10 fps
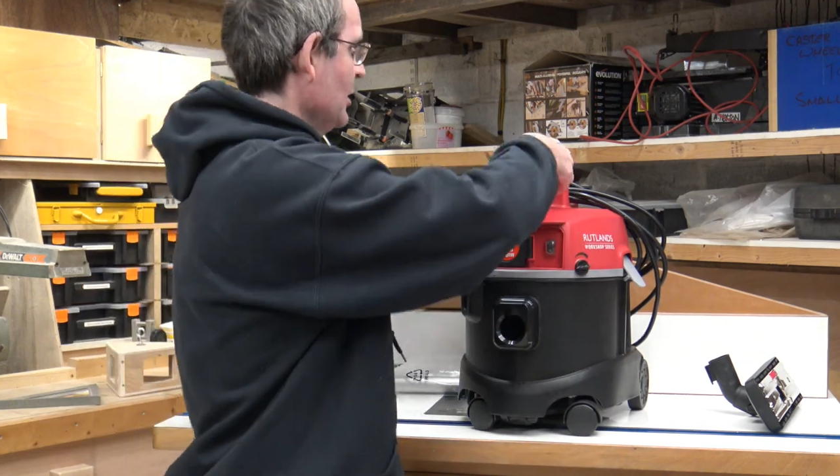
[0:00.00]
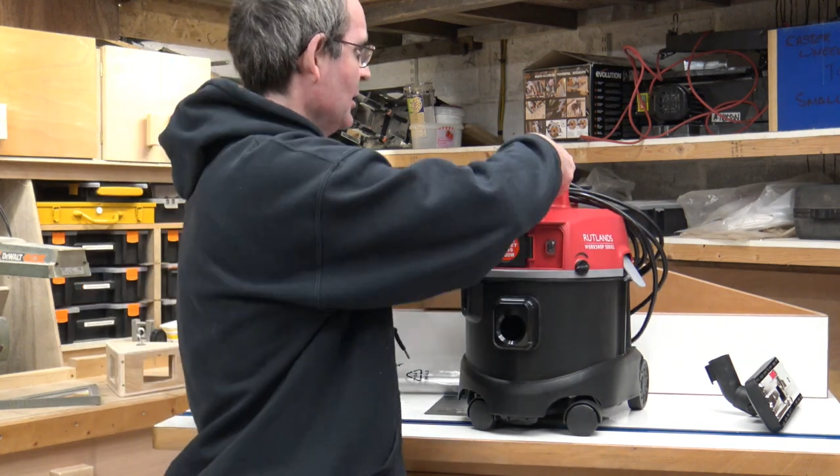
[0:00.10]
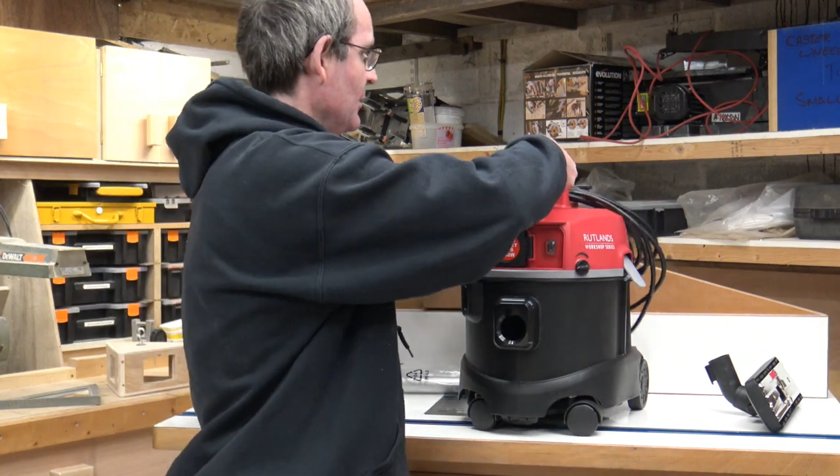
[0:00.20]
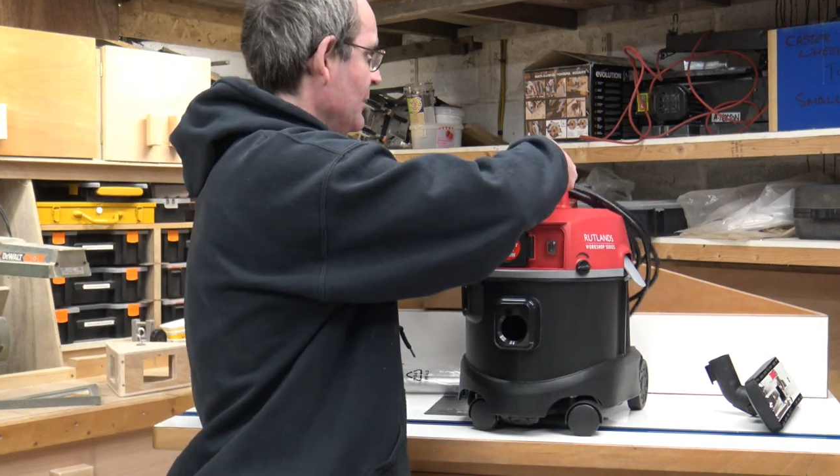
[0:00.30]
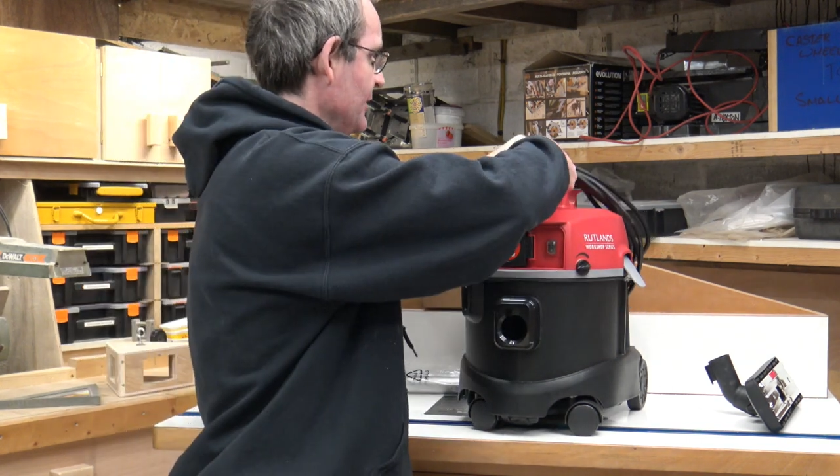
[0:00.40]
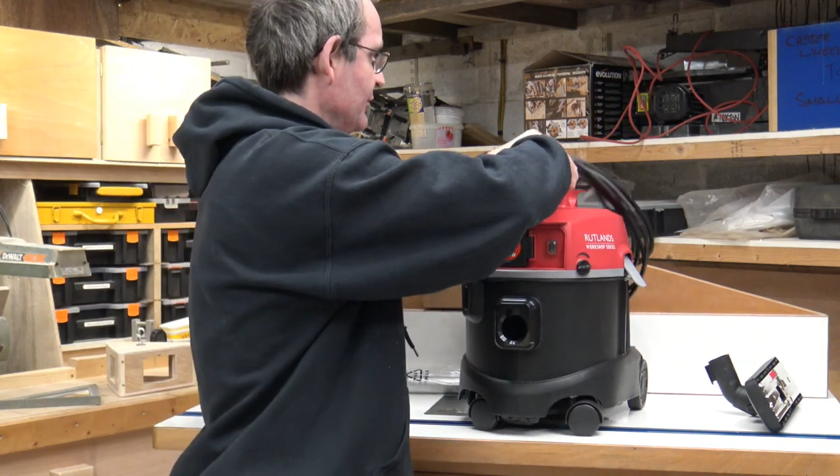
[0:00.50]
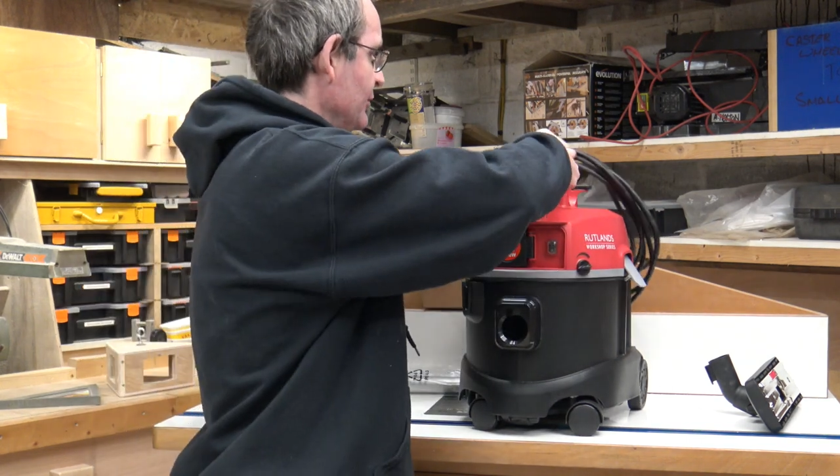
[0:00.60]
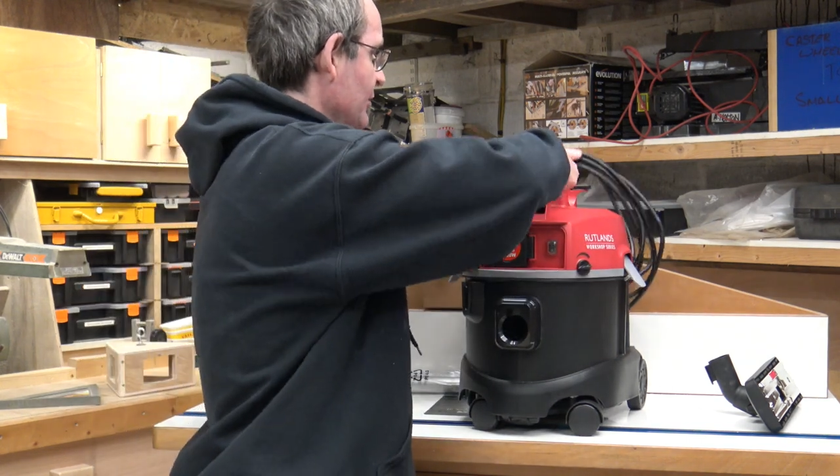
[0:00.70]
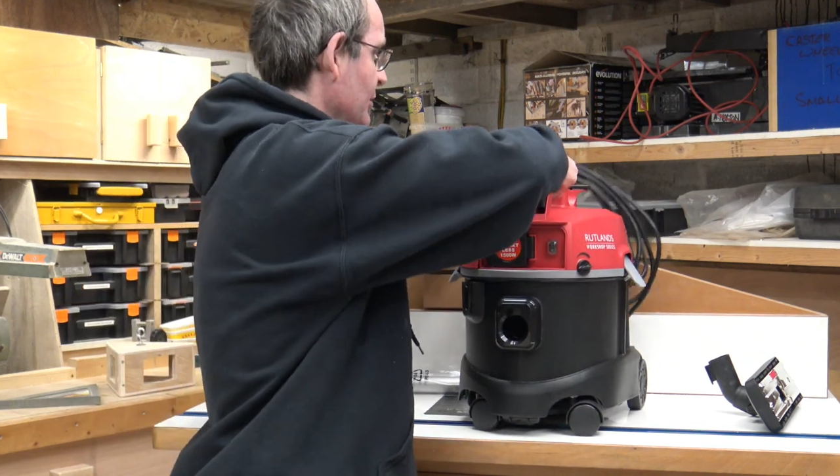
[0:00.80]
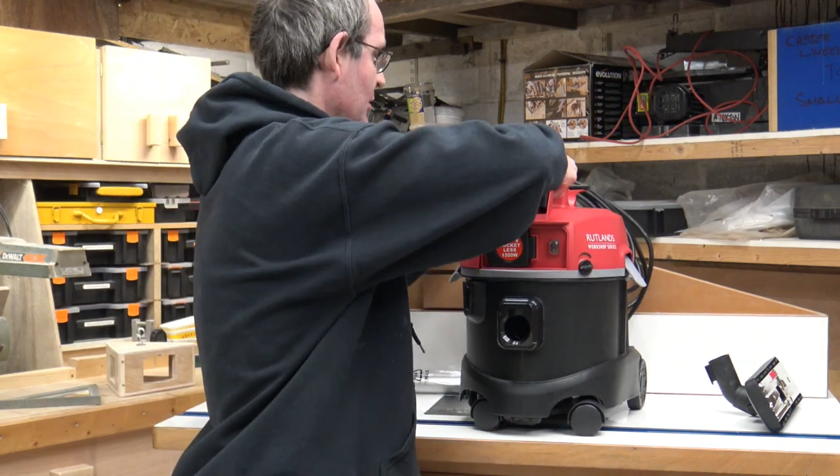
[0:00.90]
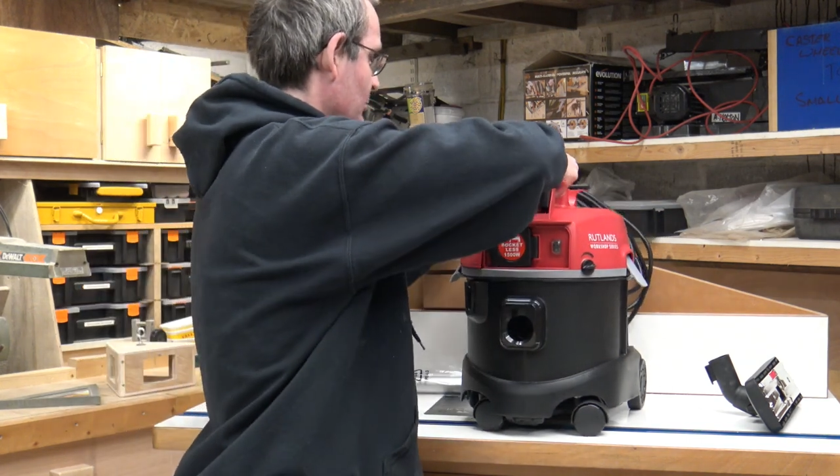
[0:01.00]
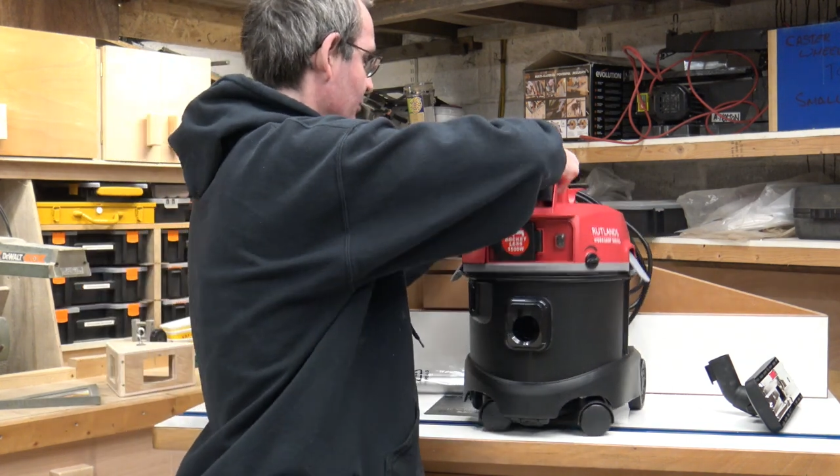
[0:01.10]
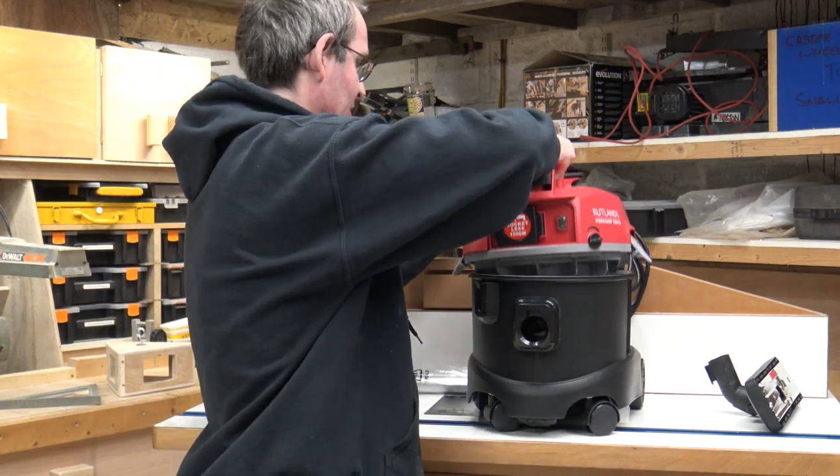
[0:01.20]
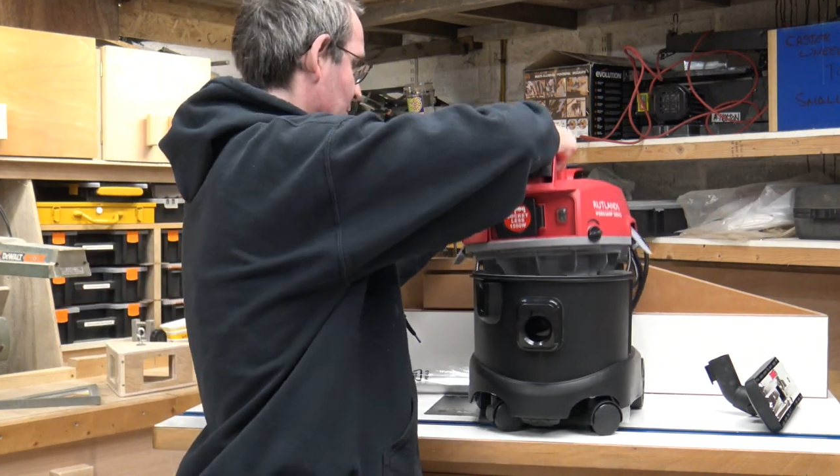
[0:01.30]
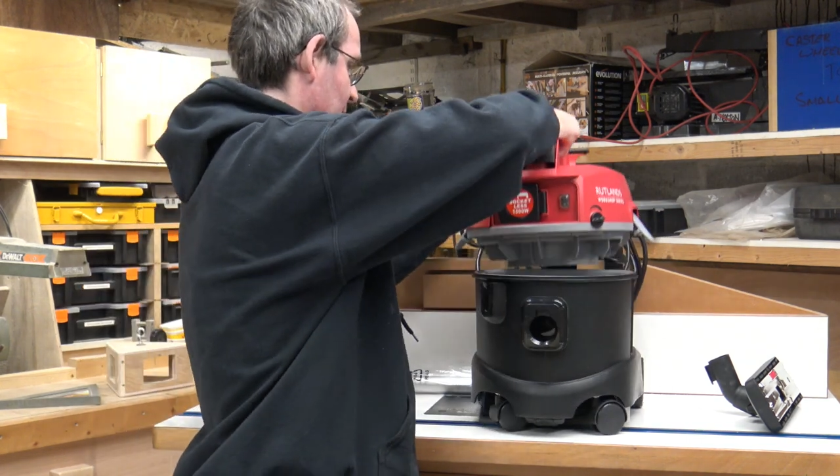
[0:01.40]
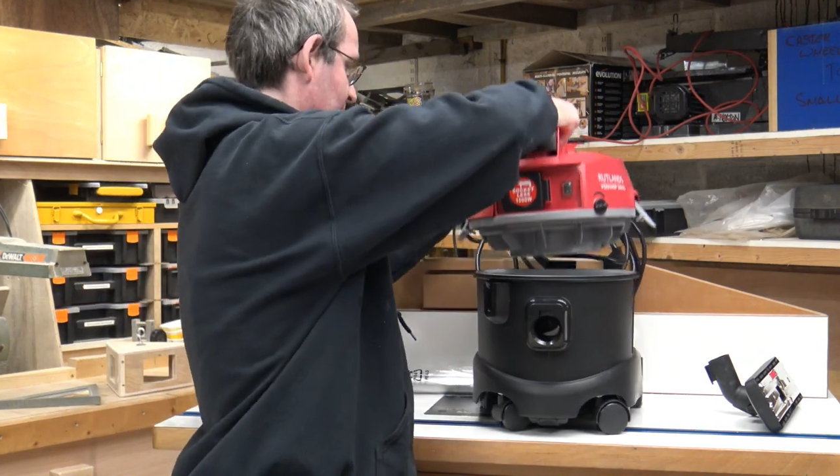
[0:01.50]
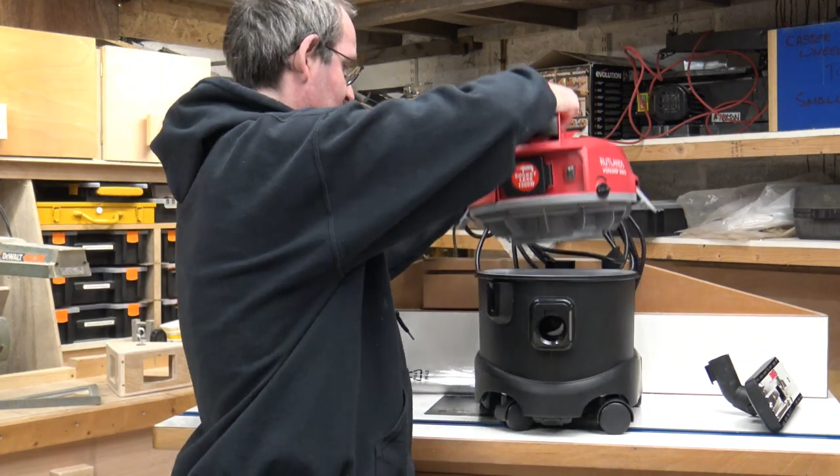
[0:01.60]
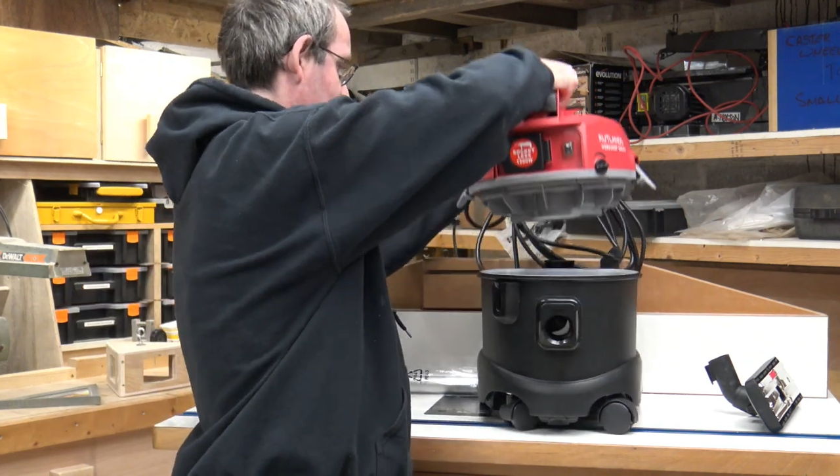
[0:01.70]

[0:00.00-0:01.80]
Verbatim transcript: and this comes out